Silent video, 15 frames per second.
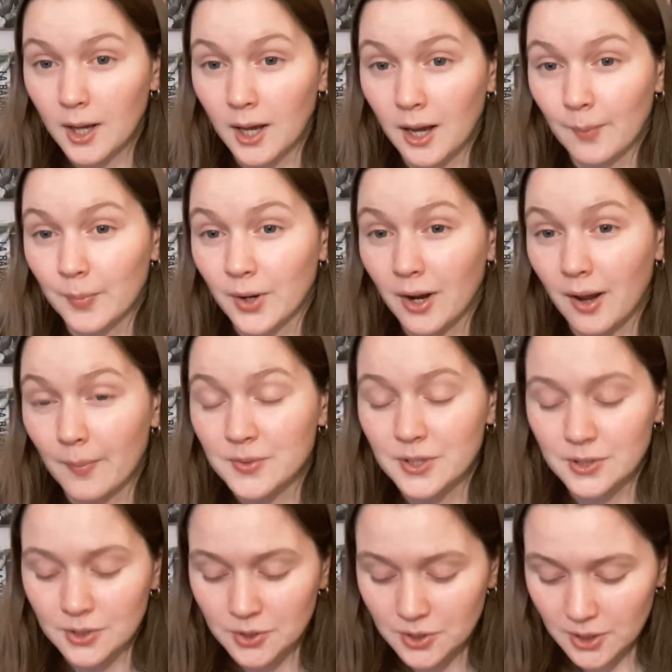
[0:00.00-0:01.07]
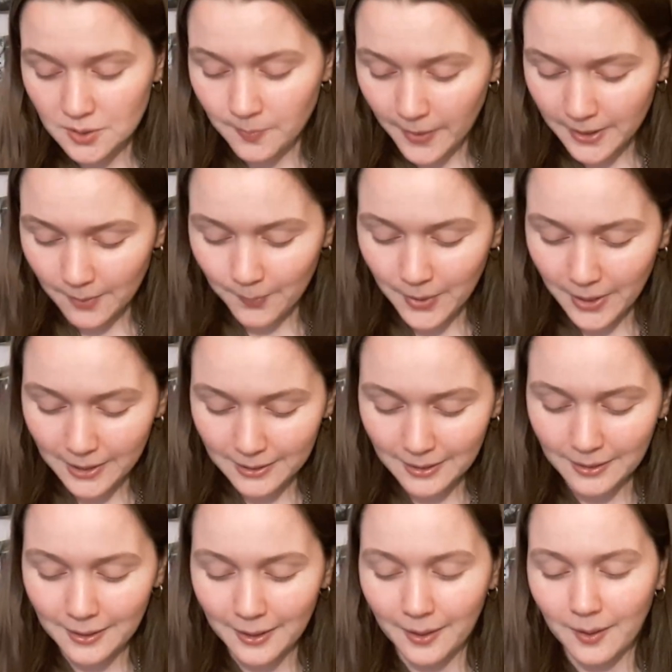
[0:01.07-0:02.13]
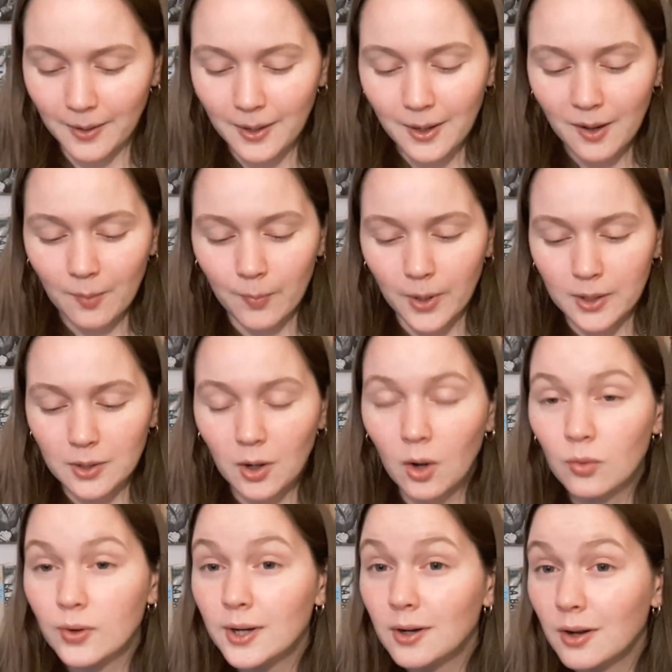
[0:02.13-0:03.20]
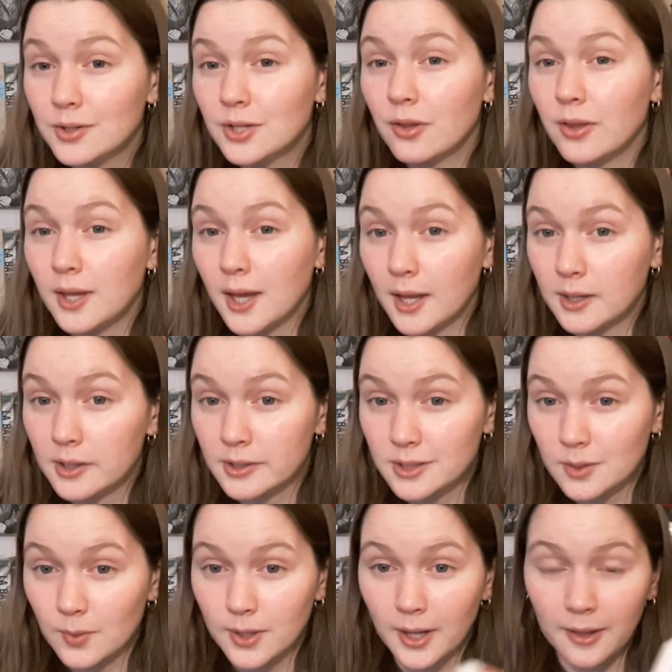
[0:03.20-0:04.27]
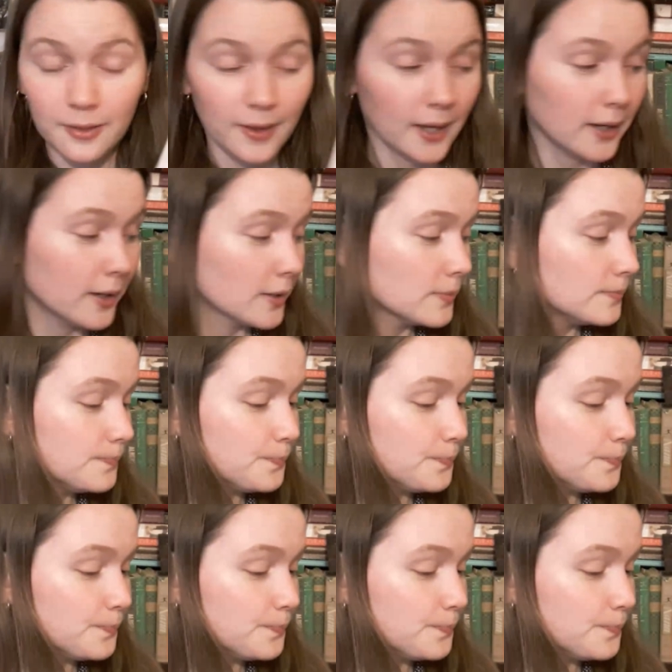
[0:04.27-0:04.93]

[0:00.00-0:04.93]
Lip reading: Perhaps this is just my opinion here, but I'll read on to the end and see what I think.